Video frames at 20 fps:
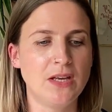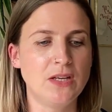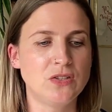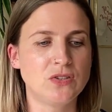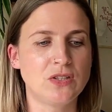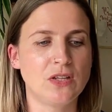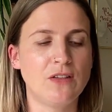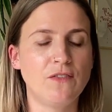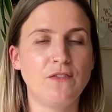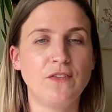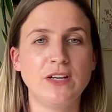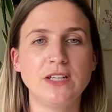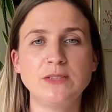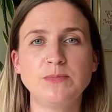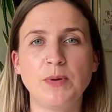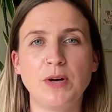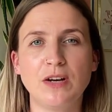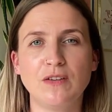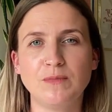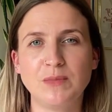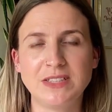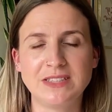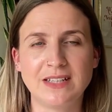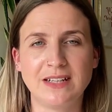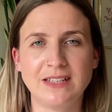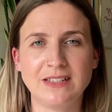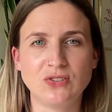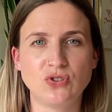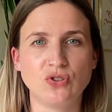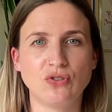So the first part of my
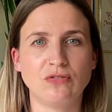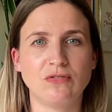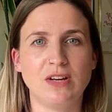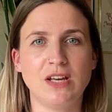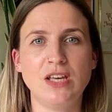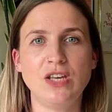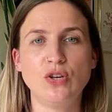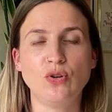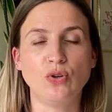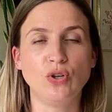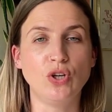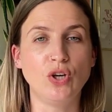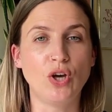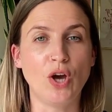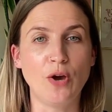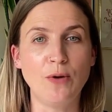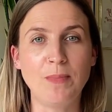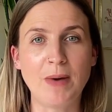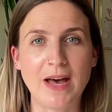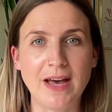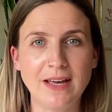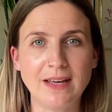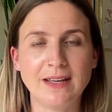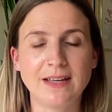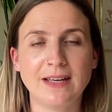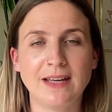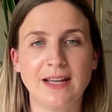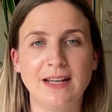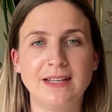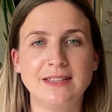selling story, you can go back
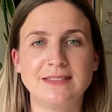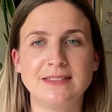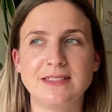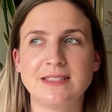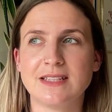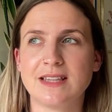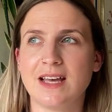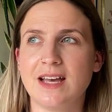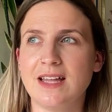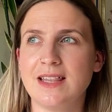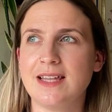and listen to that.